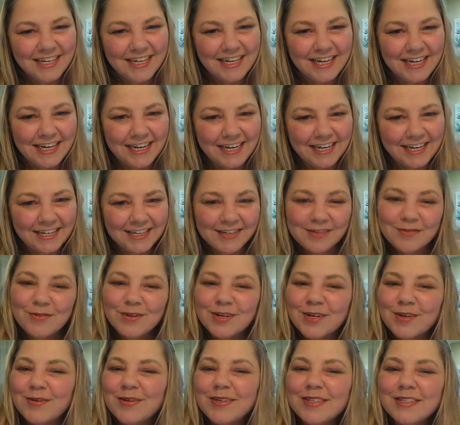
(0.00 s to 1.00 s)
Hi,
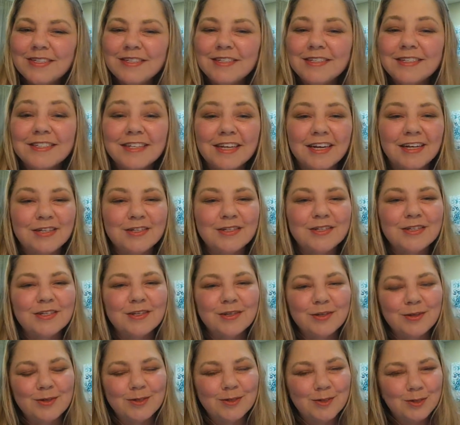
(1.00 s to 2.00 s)
we're going to discuss
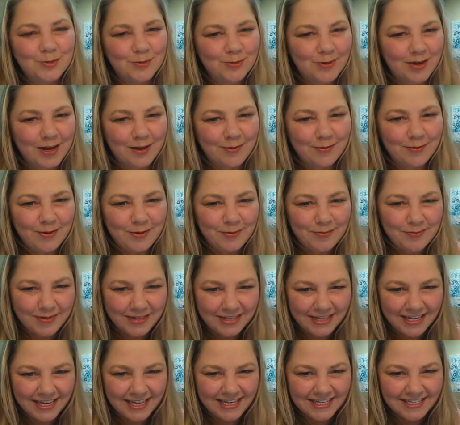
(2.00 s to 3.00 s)
your tranquil
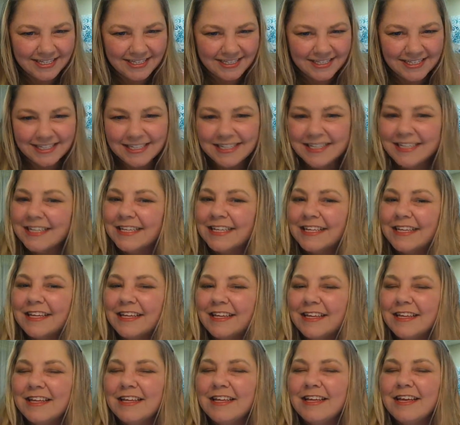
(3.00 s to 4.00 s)
place.
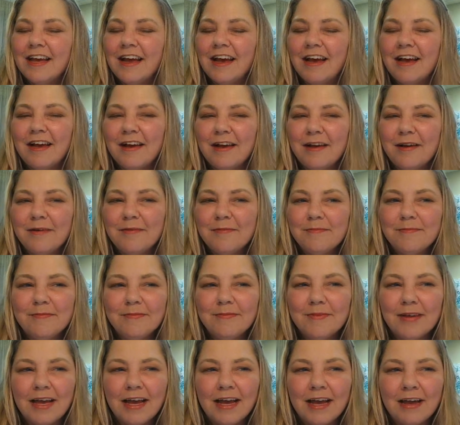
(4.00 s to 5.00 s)

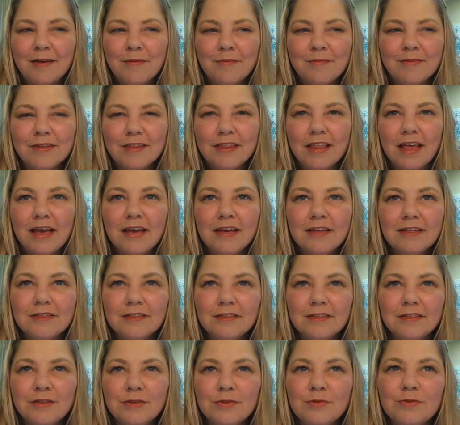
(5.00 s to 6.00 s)
I would like
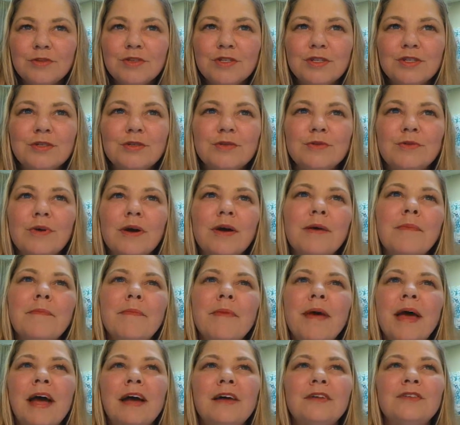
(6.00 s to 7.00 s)
you to
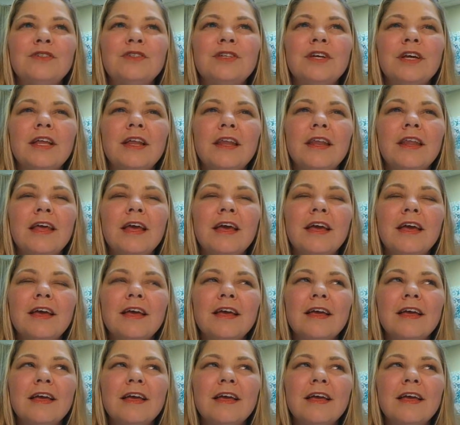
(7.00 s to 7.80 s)
imagine